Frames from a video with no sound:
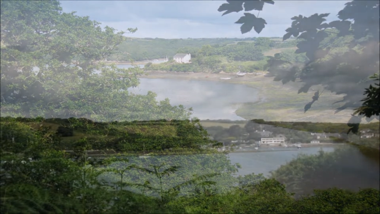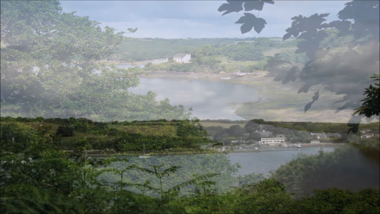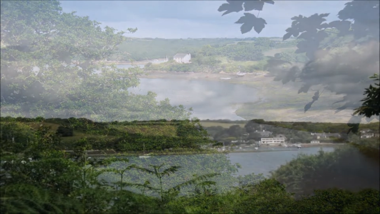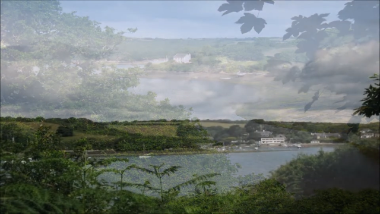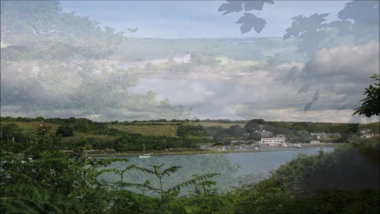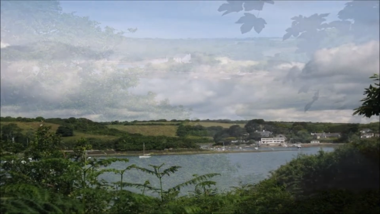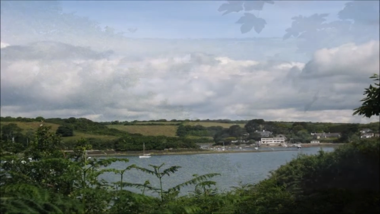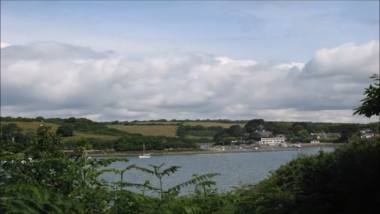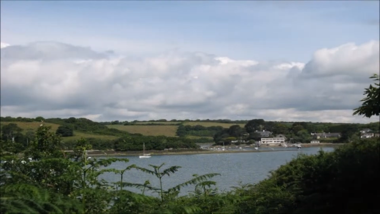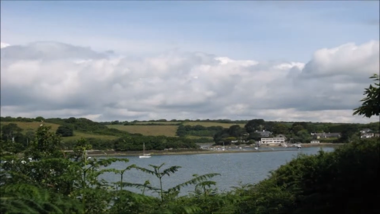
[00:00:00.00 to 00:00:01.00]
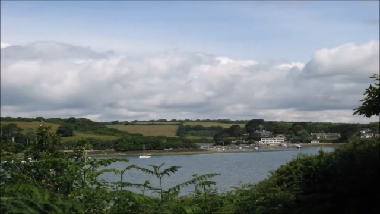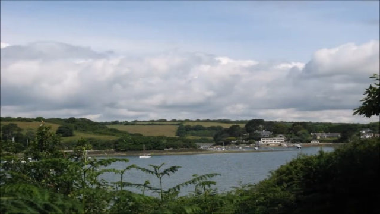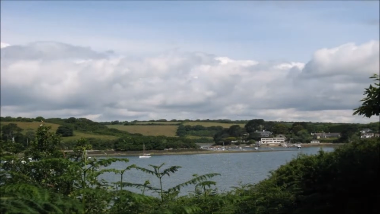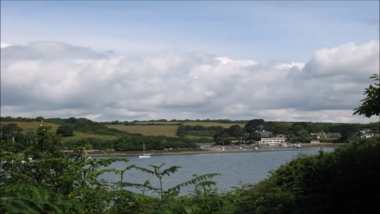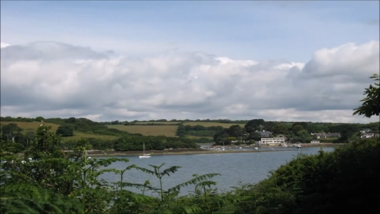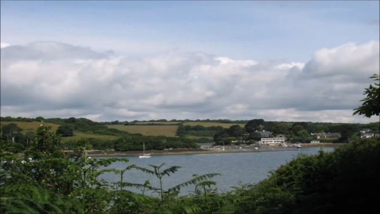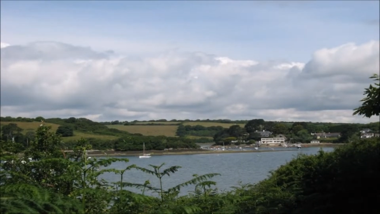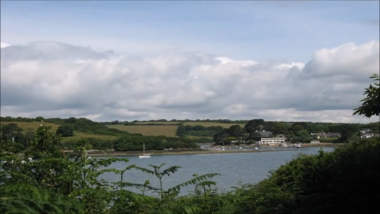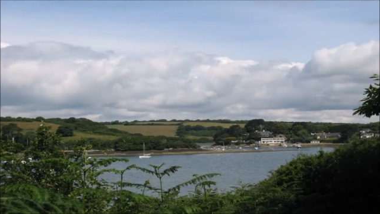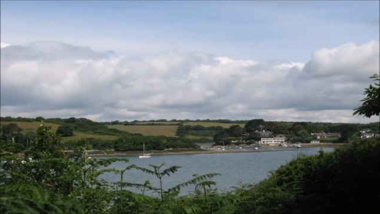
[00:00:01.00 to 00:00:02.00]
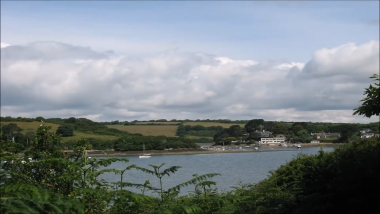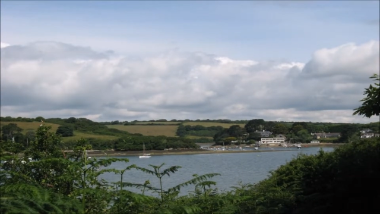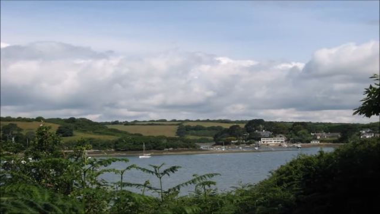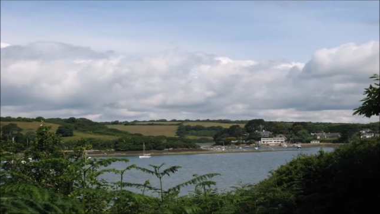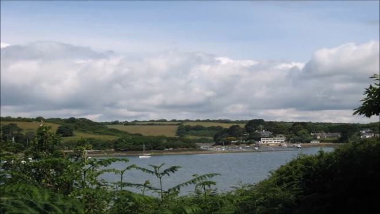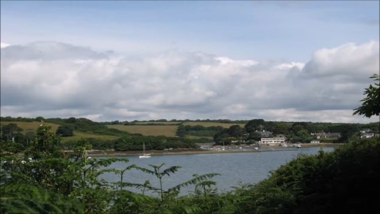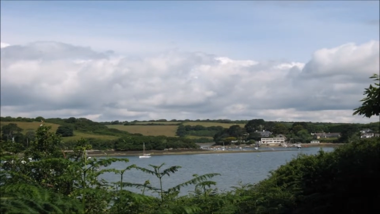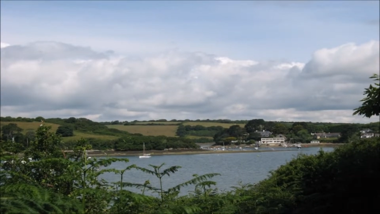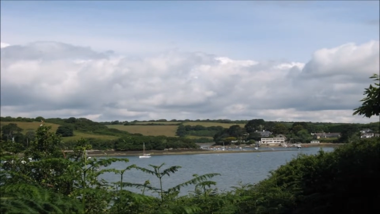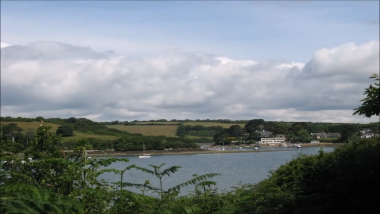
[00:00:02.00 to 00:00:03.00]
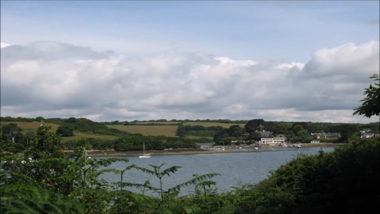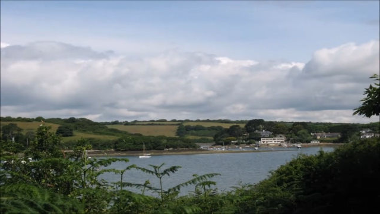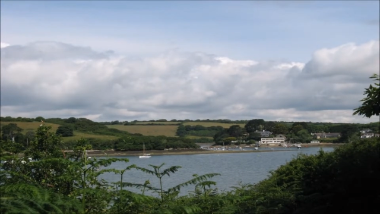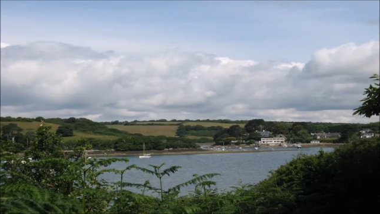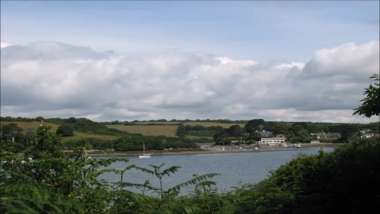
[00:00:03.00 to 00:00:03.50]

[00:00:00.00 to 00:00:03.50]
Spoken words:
(no speaker visible)